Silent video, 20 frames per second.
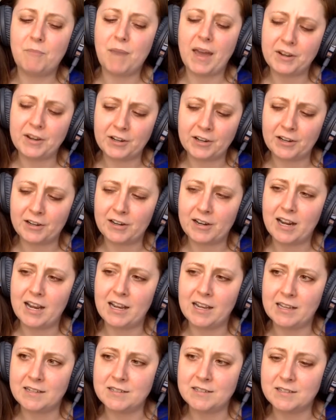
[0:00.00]
better
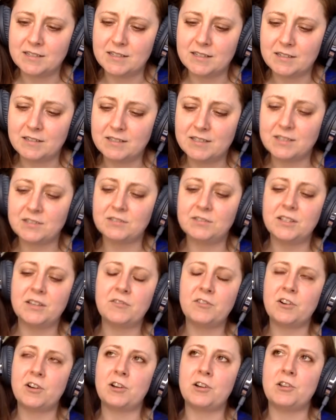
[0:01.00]
and
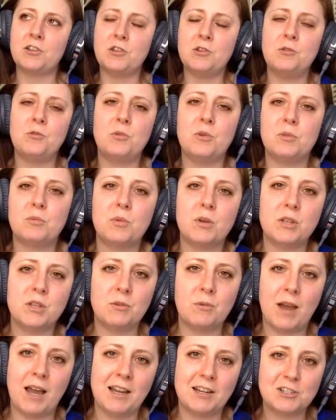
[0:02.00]
deliver you with what
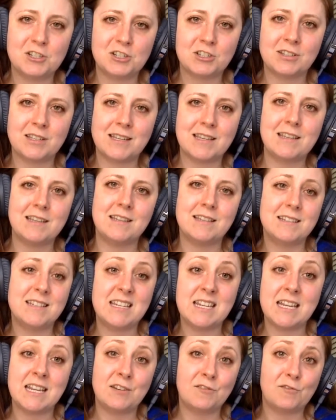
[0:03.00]
you actually
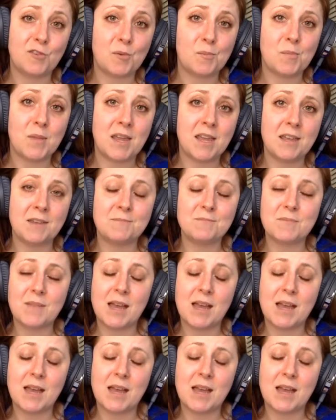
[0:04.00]
need from me.